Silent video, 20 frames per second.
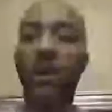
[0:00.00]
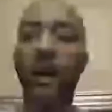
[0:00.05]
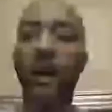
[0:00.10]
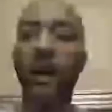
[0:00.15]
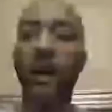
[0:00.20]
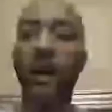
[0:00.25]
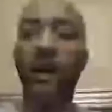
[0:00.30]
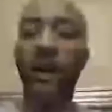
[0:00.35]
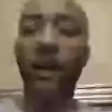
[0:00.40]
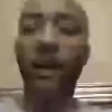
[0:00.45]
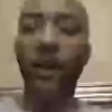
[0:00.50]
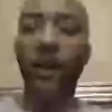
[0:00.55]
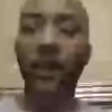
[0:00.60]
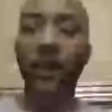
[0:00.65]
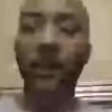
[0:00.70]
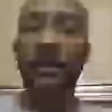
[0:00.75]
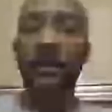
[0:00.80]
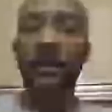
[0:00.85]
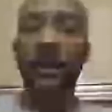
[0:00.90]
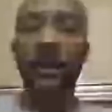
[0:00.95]
than what
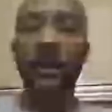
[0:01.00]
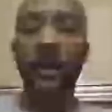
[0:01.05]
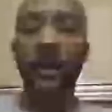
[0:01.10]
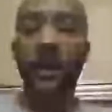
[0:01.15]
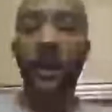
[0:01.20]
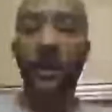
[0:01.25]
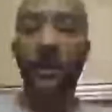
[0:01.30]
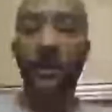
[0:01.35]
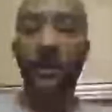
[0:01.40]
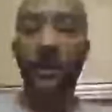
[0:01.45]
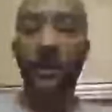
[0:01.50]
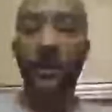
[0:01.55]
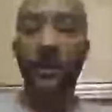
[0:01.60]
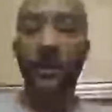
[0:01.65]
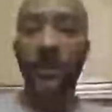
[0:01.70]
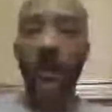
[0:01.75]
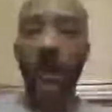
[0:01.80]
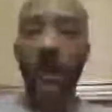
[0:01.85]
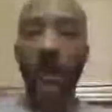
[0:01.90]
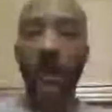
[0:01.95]
he's doing.
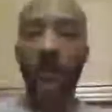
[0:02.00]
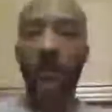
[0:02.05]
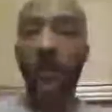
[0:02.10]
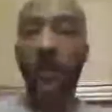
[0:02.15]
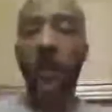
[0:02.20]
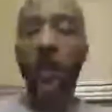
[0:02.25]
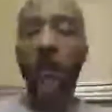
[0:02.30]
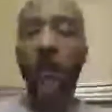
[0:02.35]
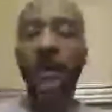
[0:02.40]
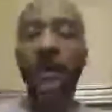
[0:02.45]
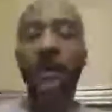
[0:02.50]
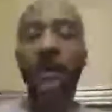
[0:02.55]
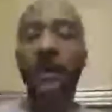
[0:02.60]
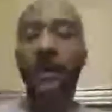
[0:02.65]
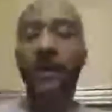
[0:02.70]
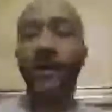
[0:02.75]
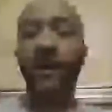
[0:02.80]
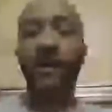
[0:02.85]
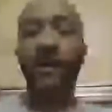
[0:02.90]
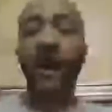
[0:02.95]
More than
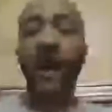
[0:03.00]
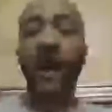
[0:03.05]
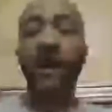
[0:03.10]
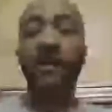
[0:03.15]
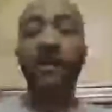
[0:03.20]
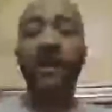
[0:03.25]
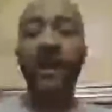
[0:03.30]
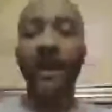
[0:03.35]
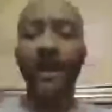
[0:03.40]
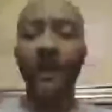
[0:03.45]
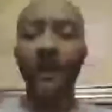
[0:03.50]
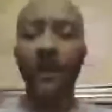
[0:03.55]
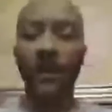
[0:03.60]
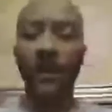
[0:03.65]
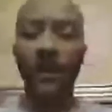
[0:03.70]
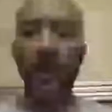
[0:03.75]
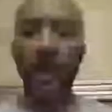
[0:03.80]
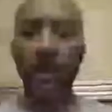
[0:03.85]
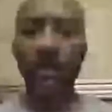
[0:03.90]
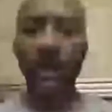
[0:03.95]
just have sex with
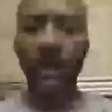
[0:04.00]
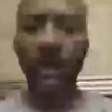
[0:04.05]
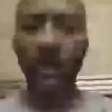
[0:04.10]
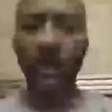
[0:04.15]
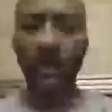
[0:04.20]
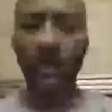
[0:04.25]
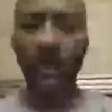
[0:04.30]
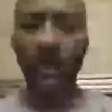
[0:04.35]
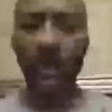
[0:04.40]
you. Hey, Makisha,